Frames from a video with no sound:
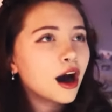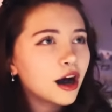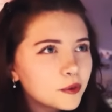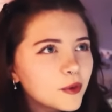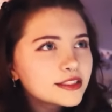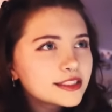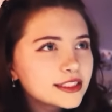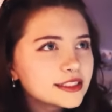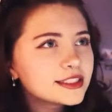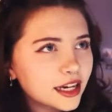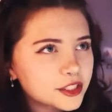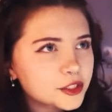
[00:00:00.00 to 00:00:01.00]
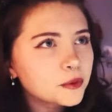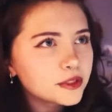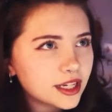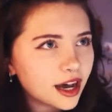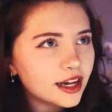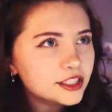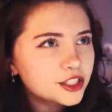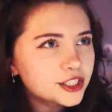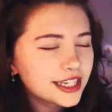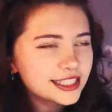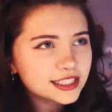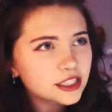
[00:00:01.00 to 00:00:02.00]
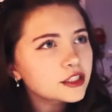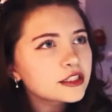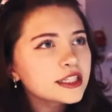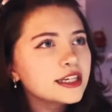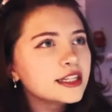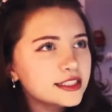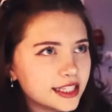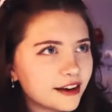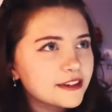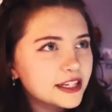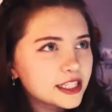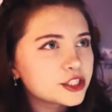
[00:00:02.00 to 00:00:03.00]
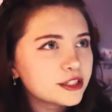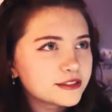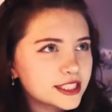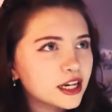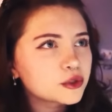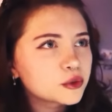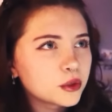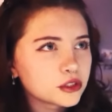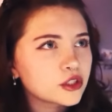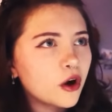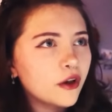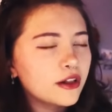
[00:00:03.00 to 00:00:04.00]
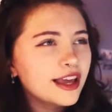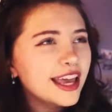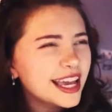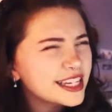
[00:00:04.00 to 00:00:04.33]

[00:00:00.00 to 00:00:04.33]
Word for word: Unwanted sexual touch is literally in the definition of sexual assault.